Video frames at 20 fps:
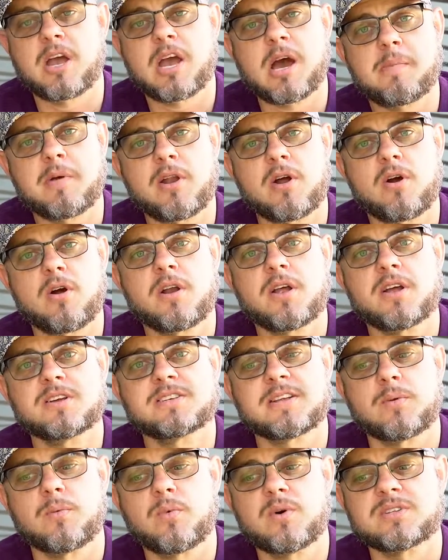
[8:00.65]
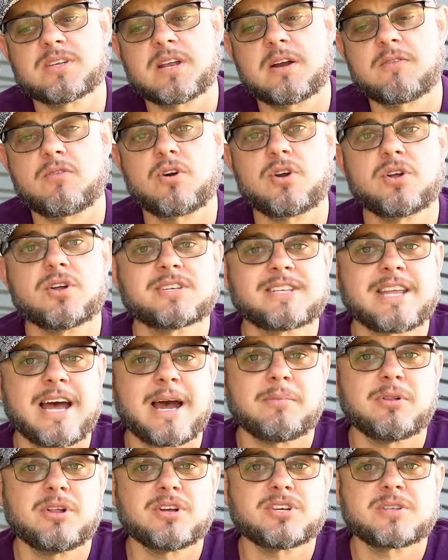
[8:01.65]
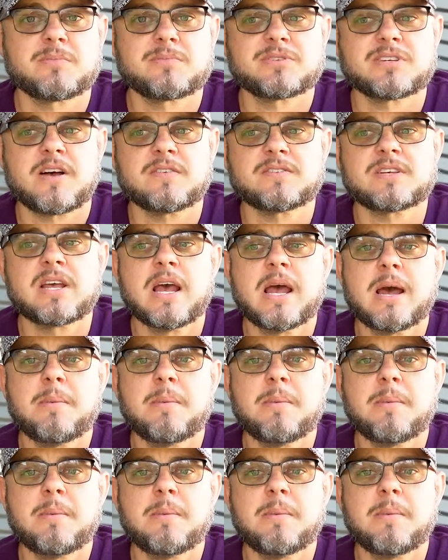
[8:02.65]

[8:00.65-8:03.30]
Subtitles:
and coming artists and ones that have already established themselves.